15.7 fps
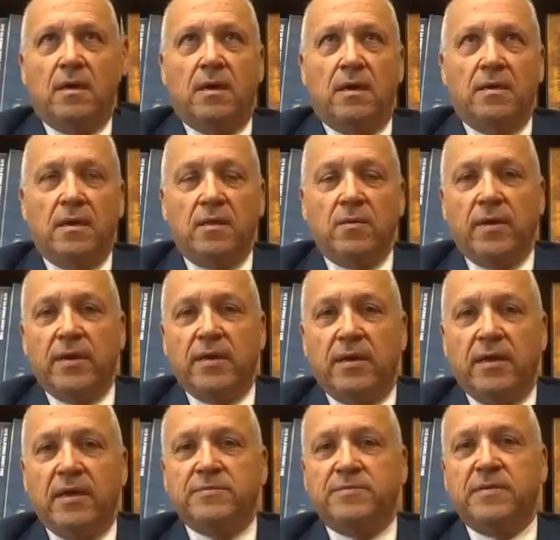Another way
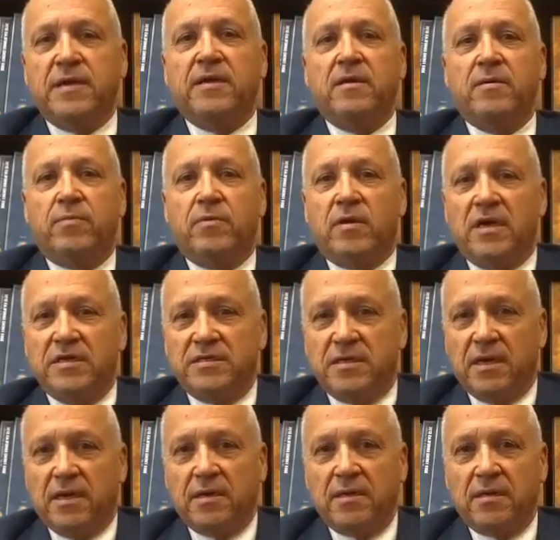to expedite your
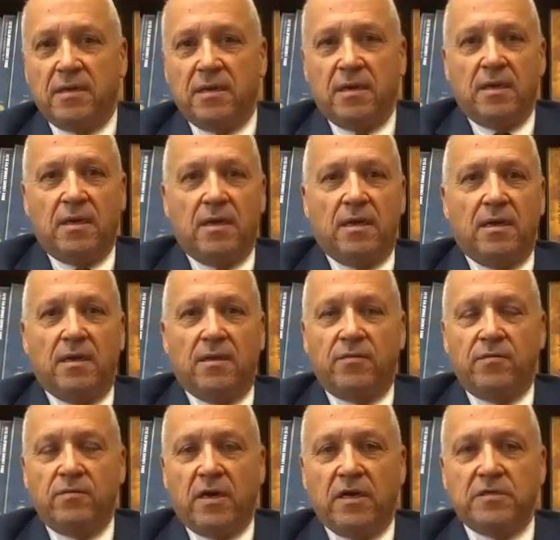project
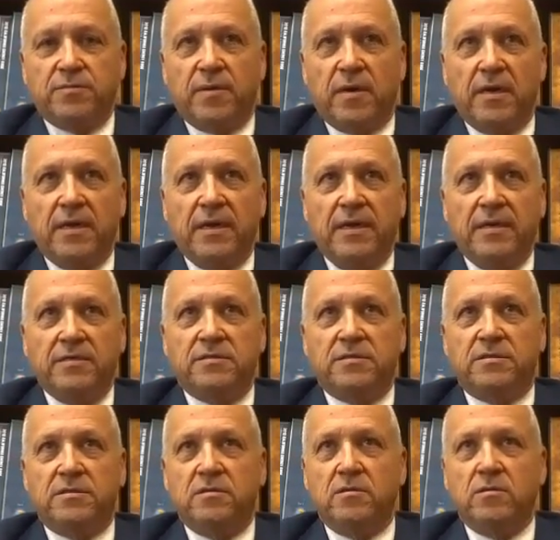through OSHPD is
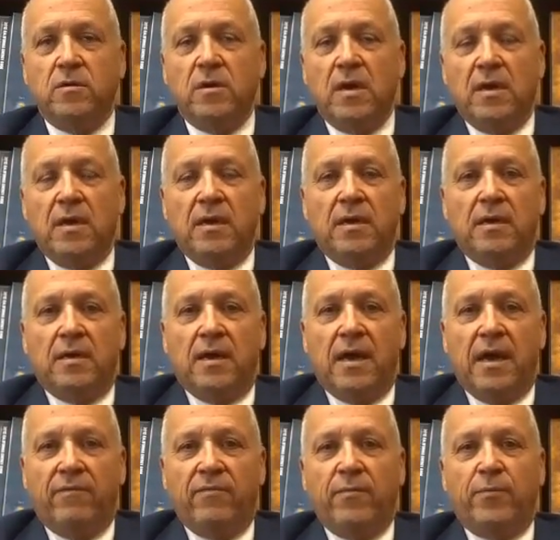to have a